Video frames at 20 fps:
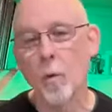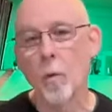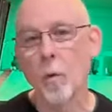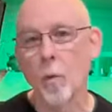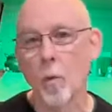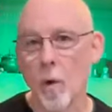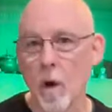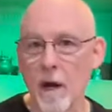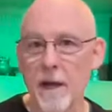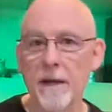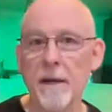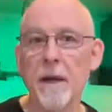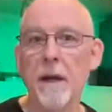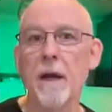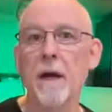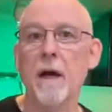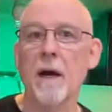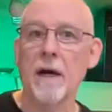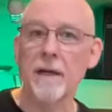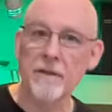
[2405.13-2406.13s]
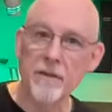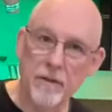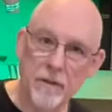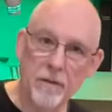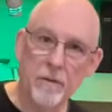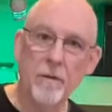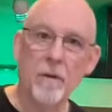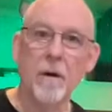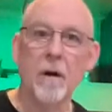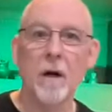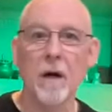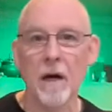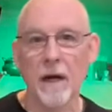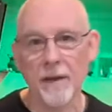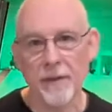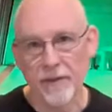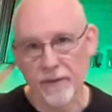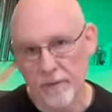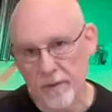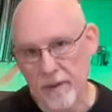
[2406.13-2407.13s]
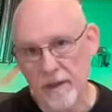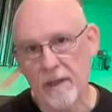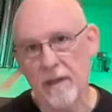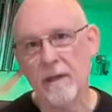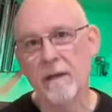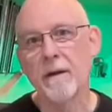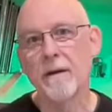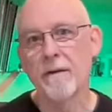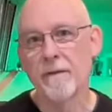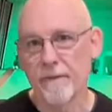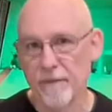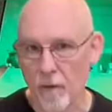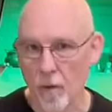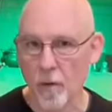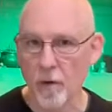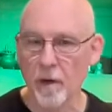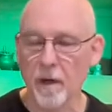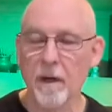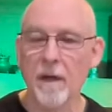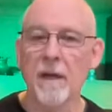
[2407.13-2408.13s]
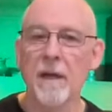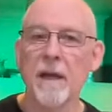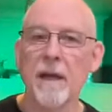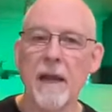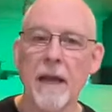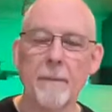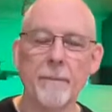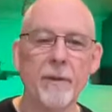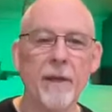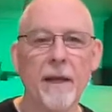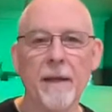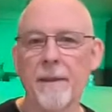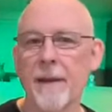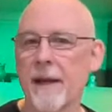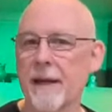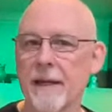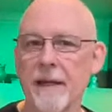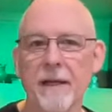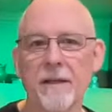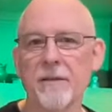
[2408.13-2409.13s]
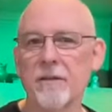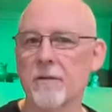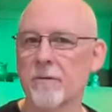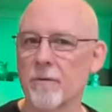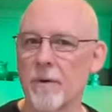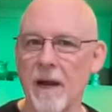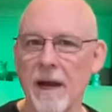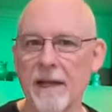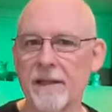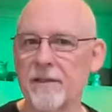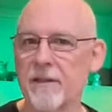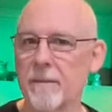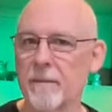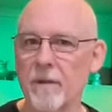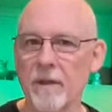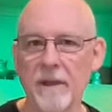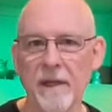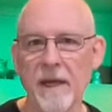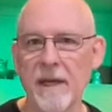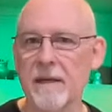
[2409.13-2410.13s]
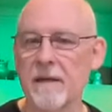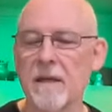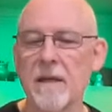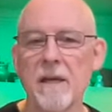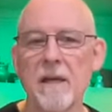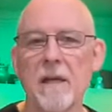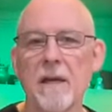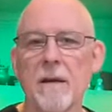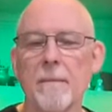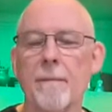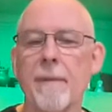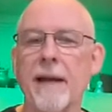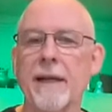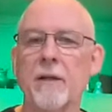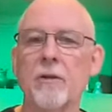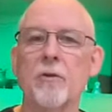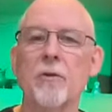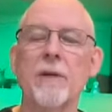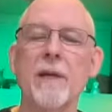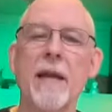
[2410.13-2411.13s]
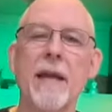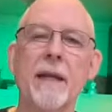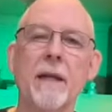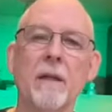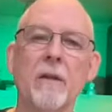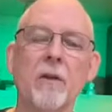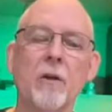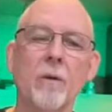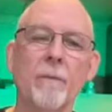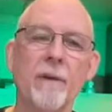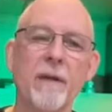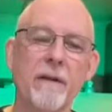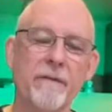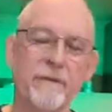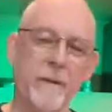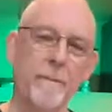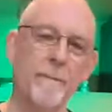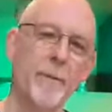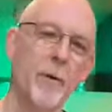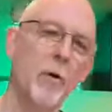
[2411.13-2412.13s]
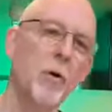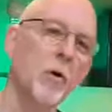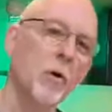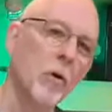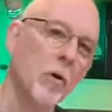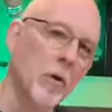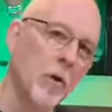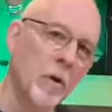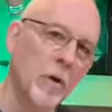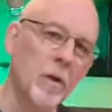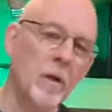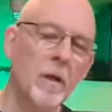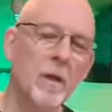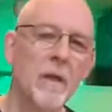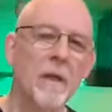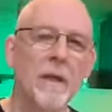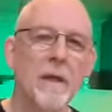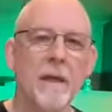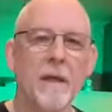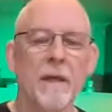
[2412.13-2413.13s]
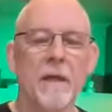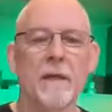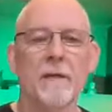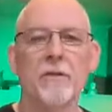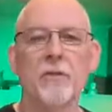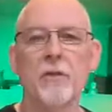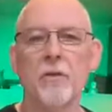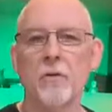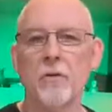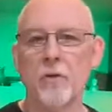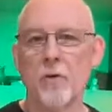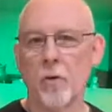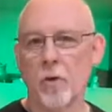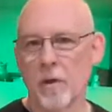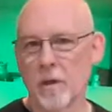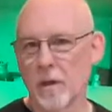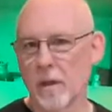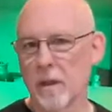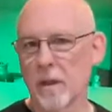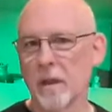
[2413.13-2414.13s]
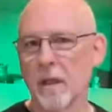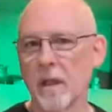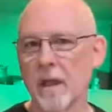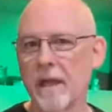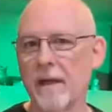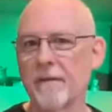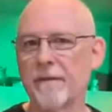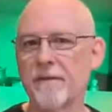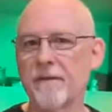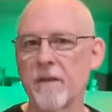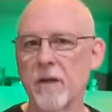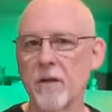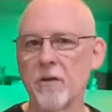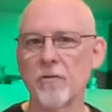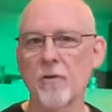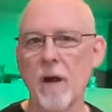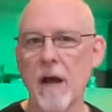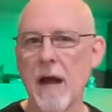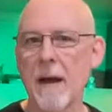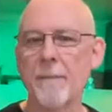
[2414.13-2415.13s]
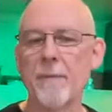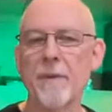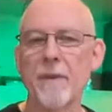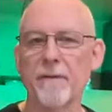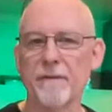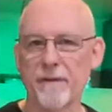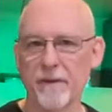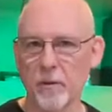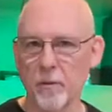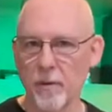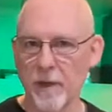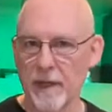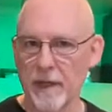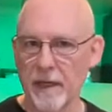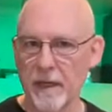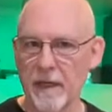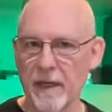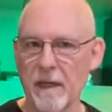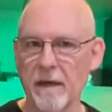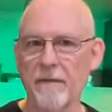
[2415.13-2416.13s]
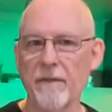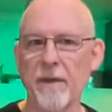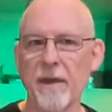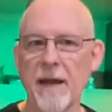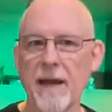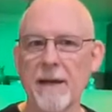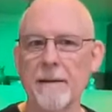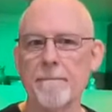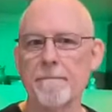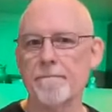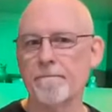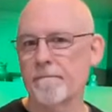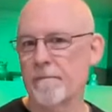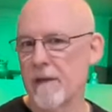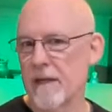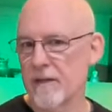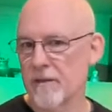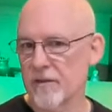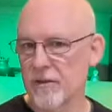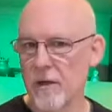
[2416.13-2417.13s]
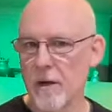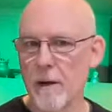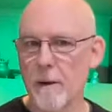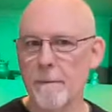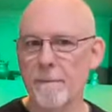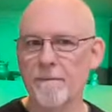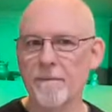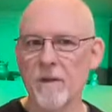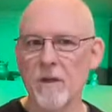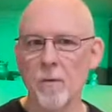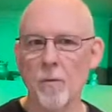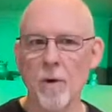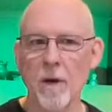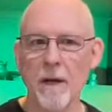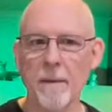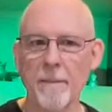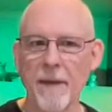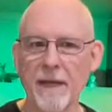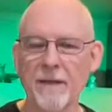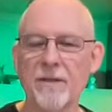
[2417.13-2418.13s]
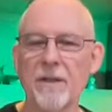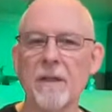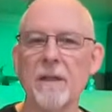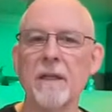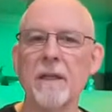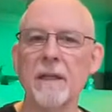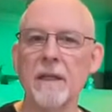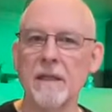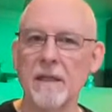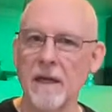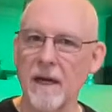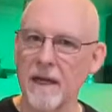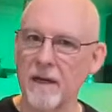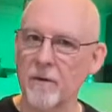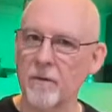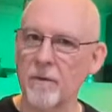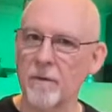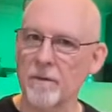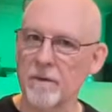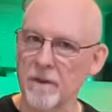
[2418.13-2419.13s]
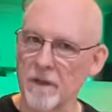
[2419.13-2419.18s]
1, 2, 3, 4. And playing that against the ride cymbal again might create a little bit of a pull to your lift and drop and the fluidity of that. And so you want to basically kind of,